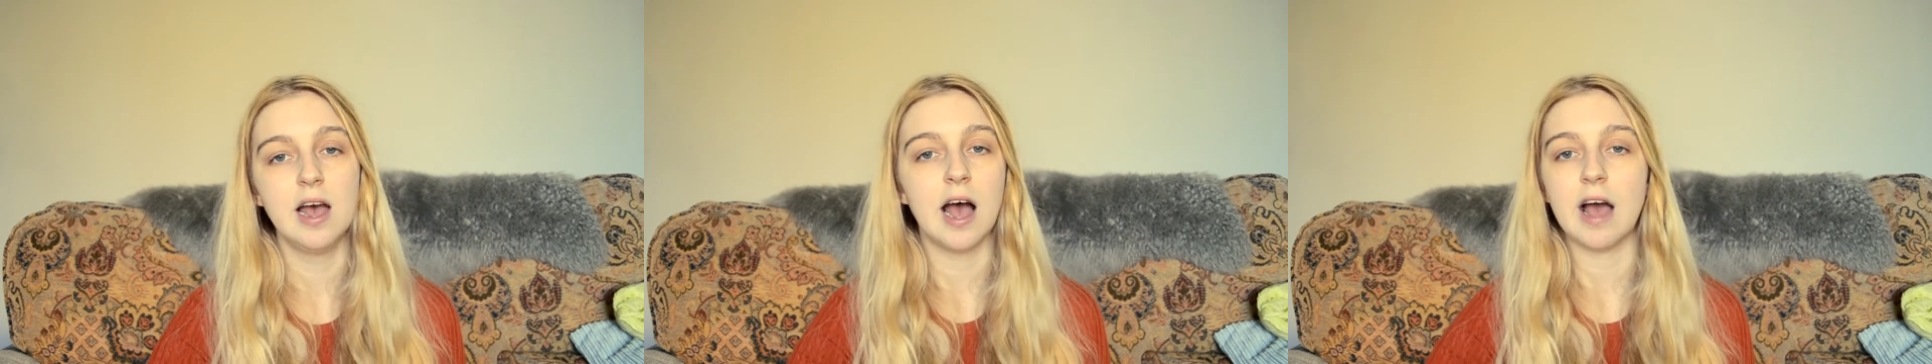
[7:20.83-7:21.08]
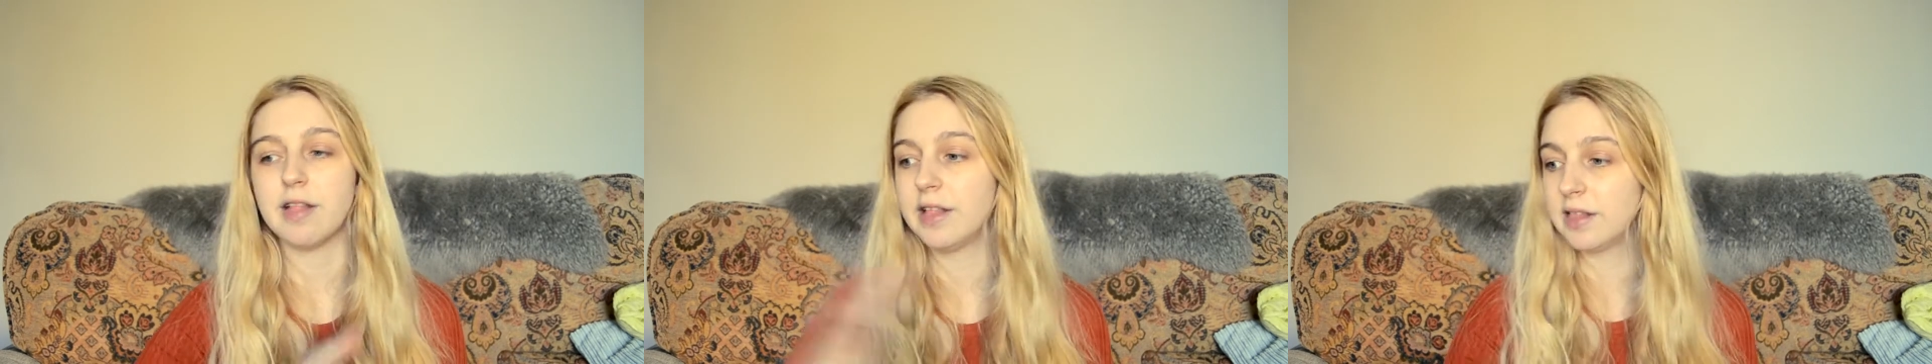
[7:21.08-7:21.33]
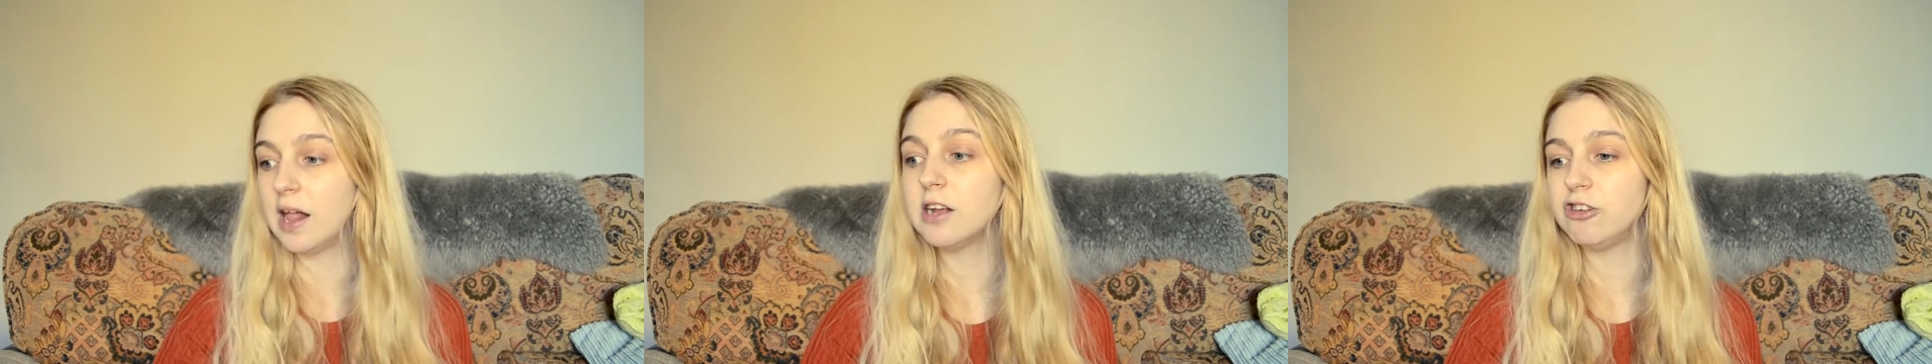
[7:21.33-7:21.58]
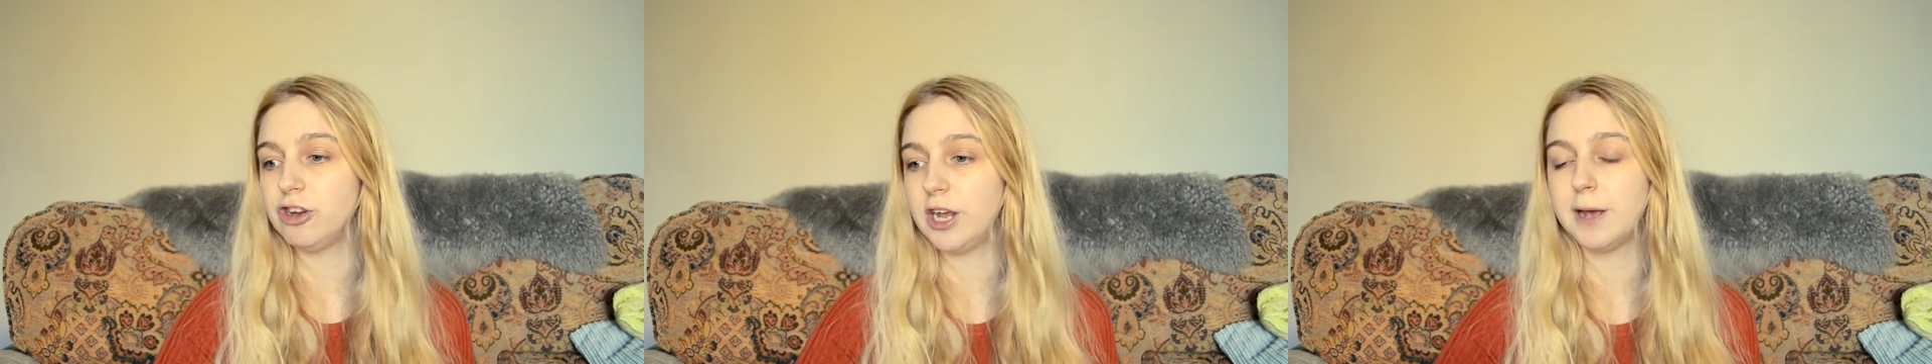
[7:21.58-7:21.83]
I think
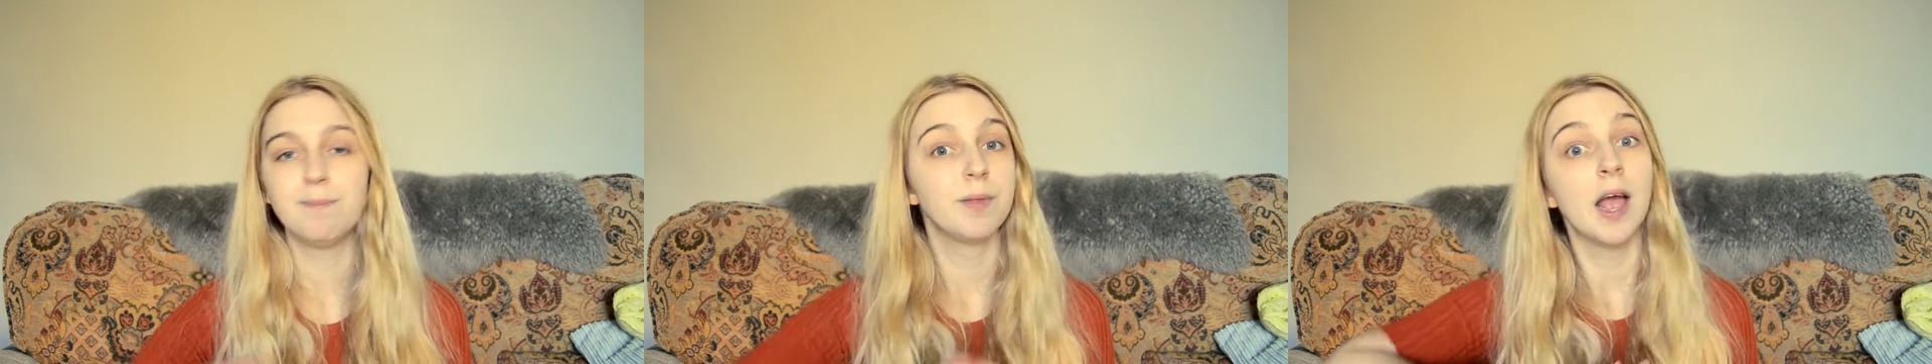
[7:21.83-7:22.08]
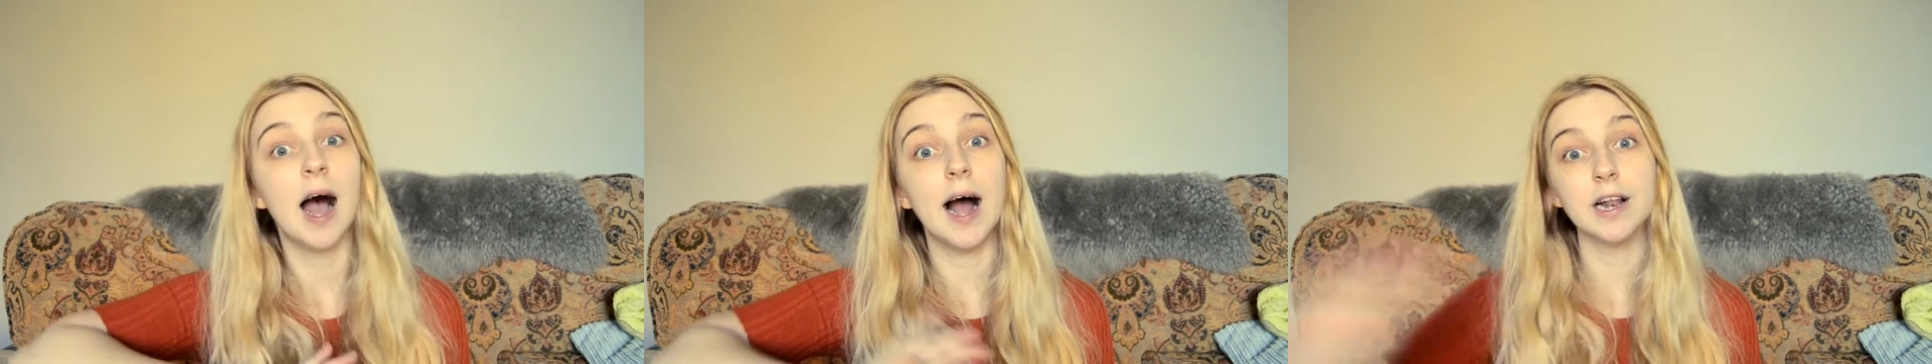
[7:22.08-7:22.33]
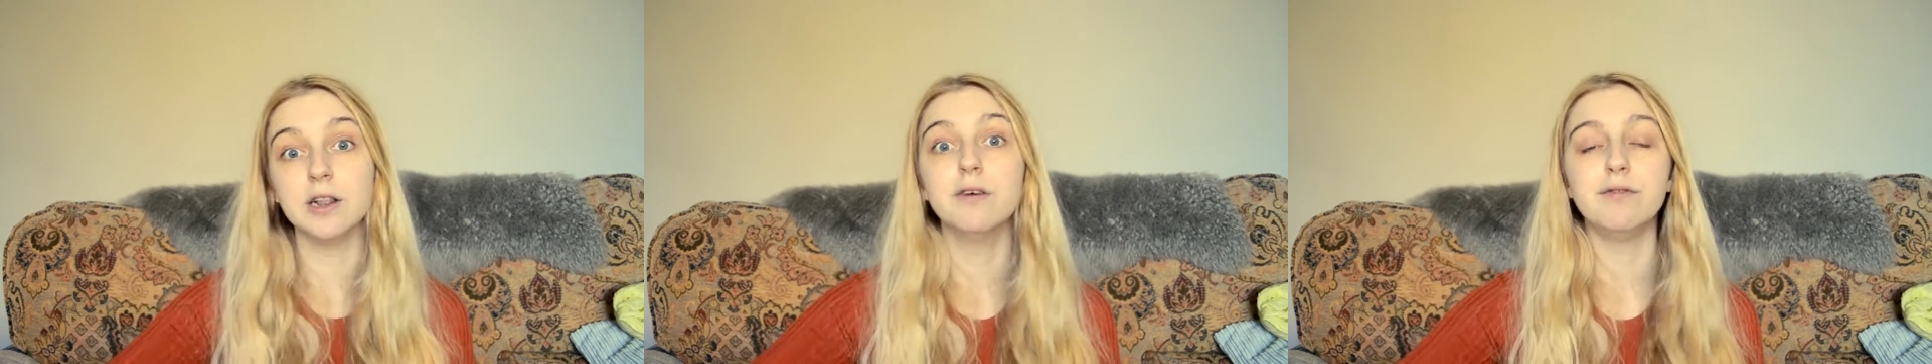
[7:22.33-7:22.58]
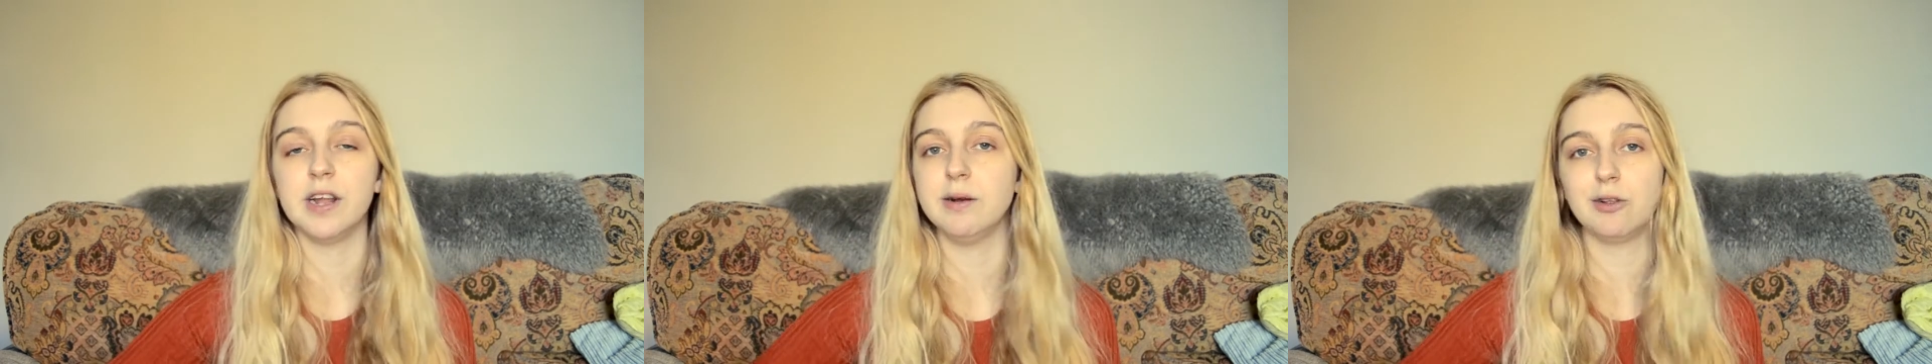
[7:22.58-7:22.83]
last year I
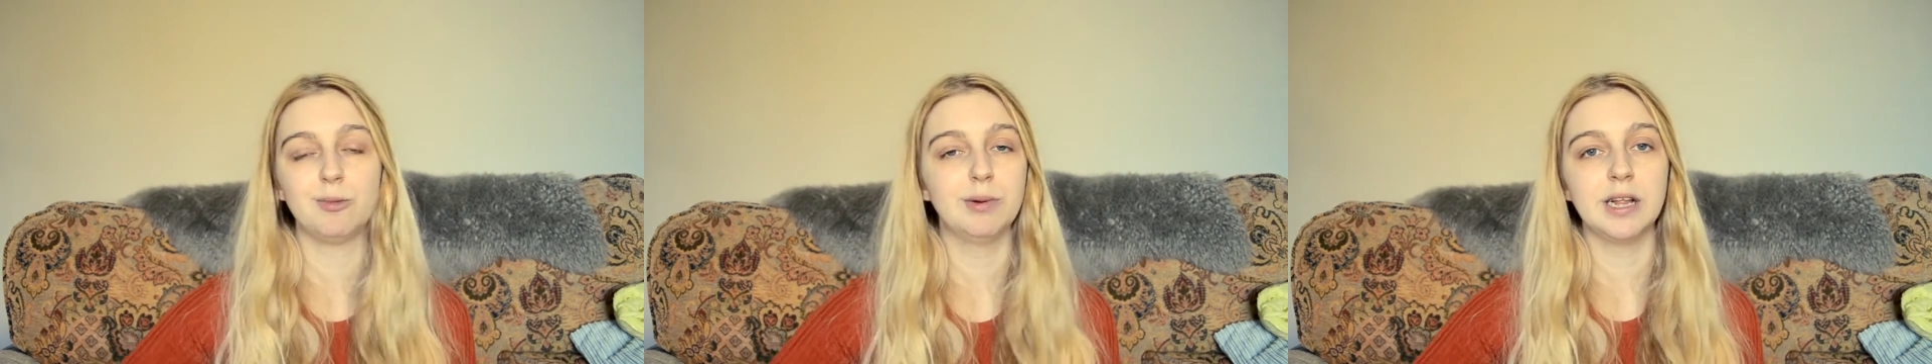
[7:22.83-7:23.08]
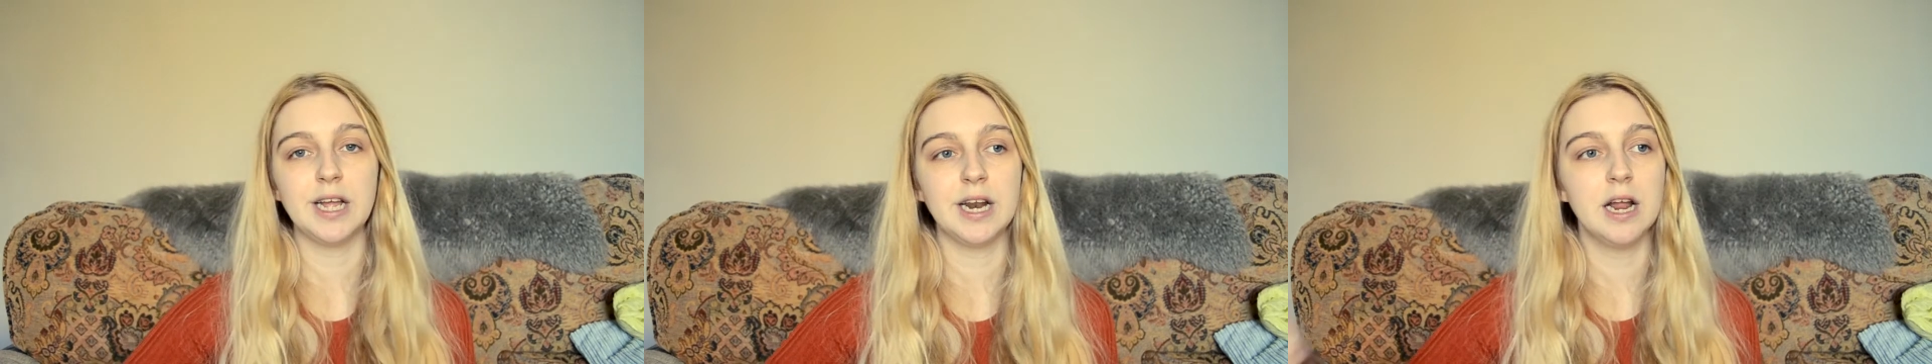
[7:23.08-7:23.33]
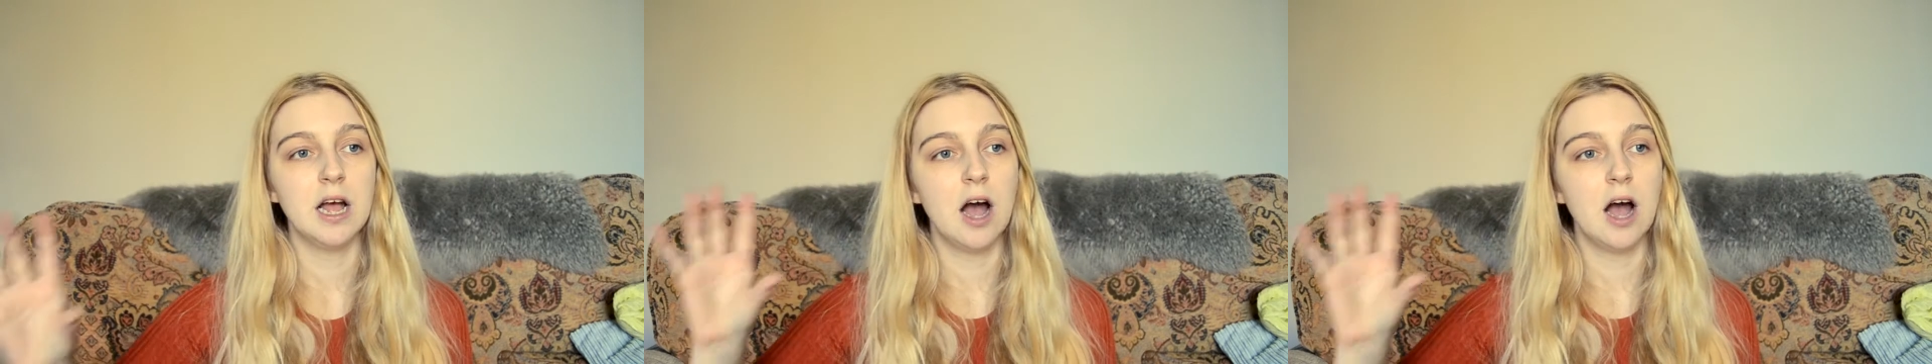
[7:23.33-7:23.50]
loved it, it was brilliant,